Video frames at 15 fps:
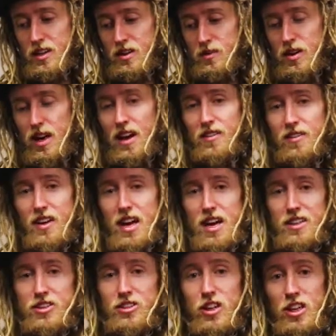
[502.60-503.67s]
we have our
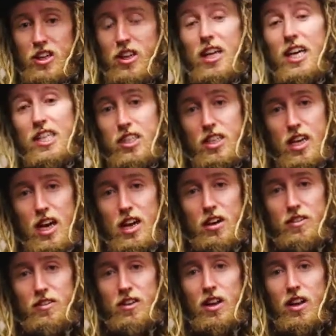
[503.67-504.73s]
circulation cut
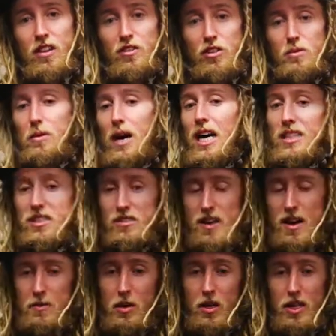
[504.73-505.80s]
off from parts of
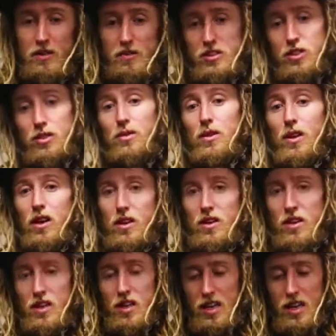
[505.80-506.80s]
our body for too long.